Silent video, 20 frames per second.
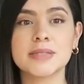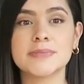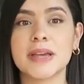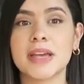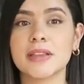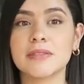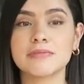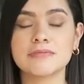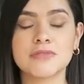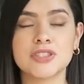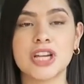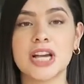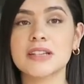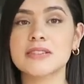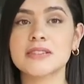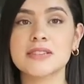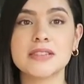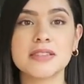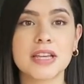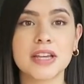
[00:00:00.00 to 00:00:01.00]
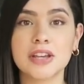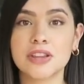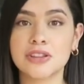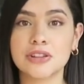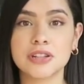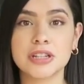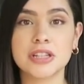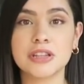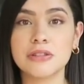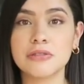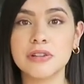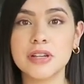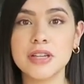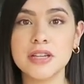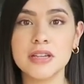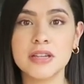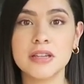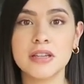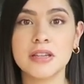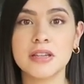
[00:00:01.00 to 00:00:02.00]
My chest is like a
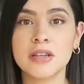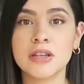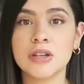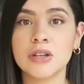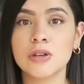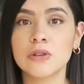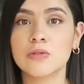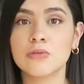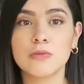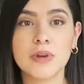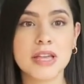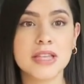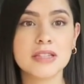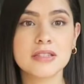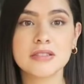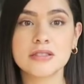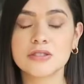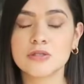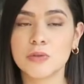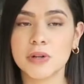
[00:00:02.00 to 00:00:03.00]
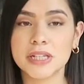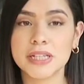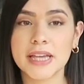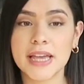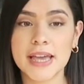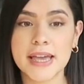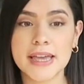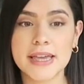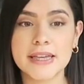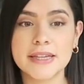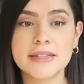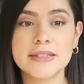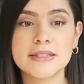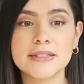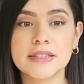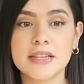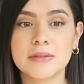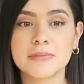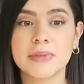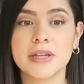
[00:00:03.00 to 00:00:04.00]
33, waist
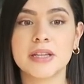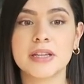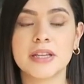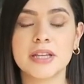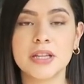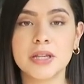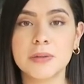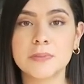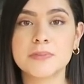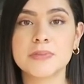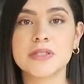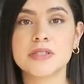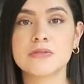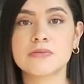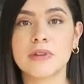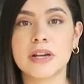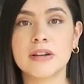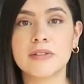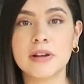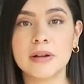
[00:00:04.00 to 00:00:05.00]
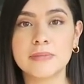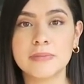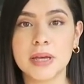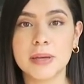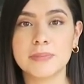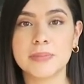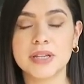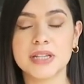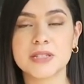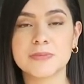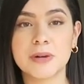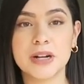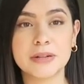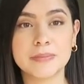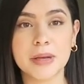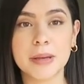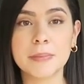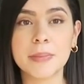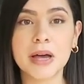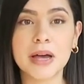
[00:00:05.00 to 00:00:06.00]
28, and my hips right around my biggest part of
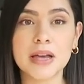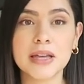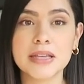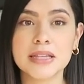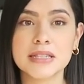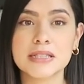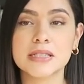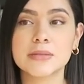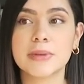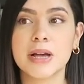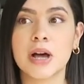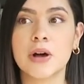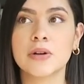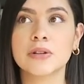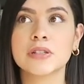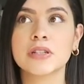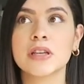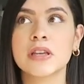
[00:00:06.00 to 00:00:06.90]
my butt is about